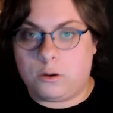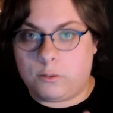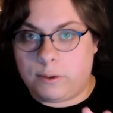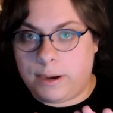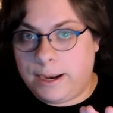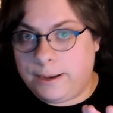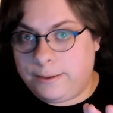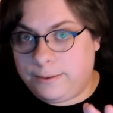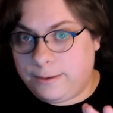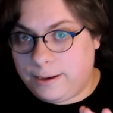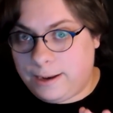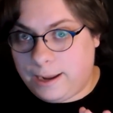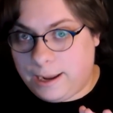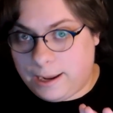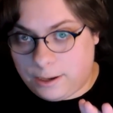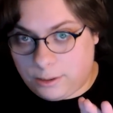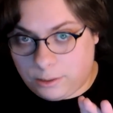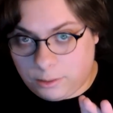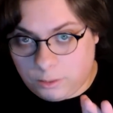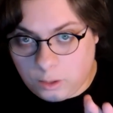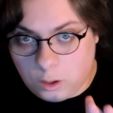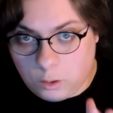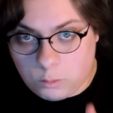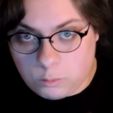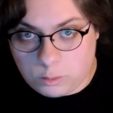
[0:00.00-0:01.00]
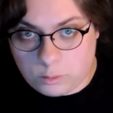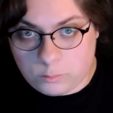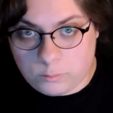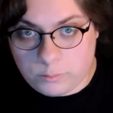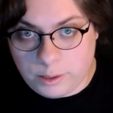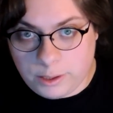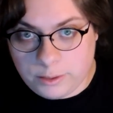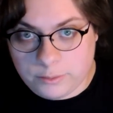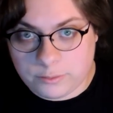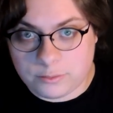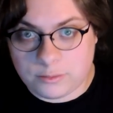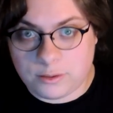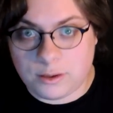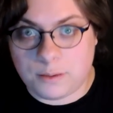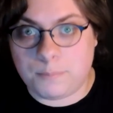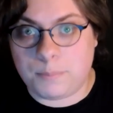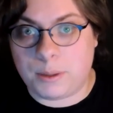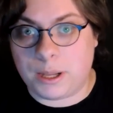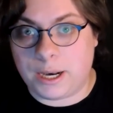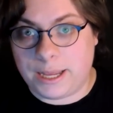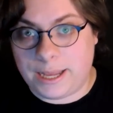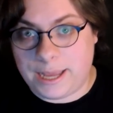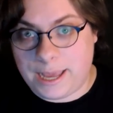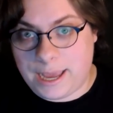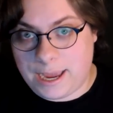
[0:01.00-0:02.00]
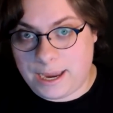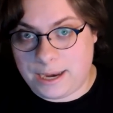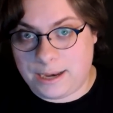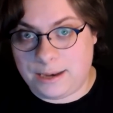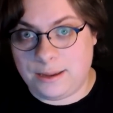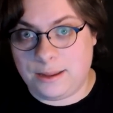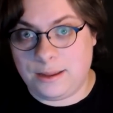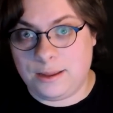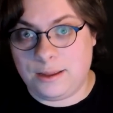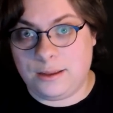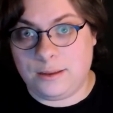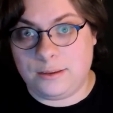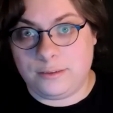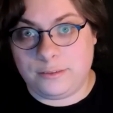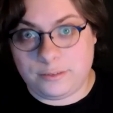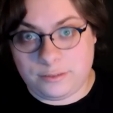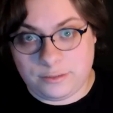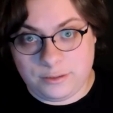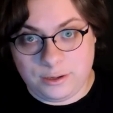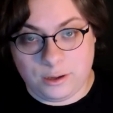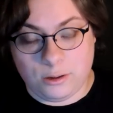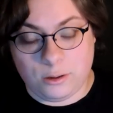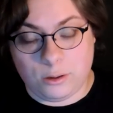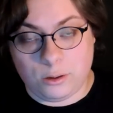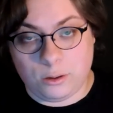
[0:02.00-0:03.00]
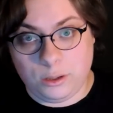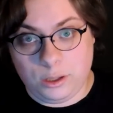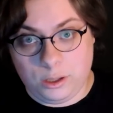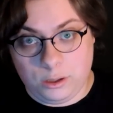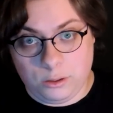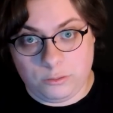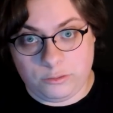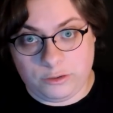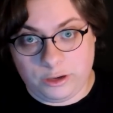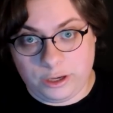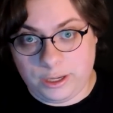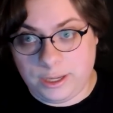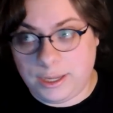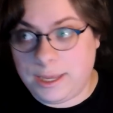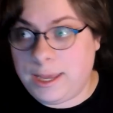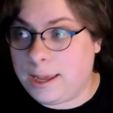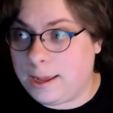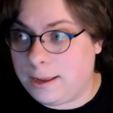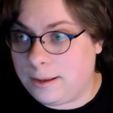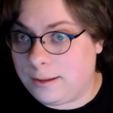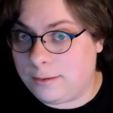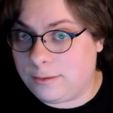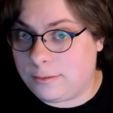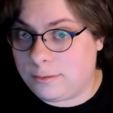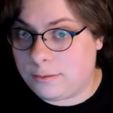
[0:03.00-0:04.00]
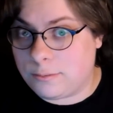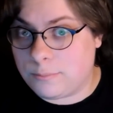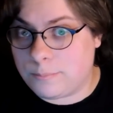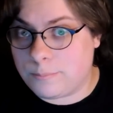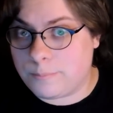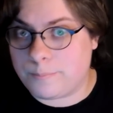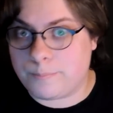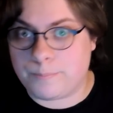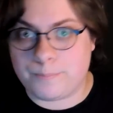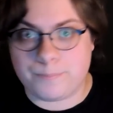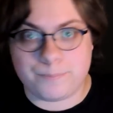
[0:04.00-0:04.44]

granted at a lower risk, but again, still using kids.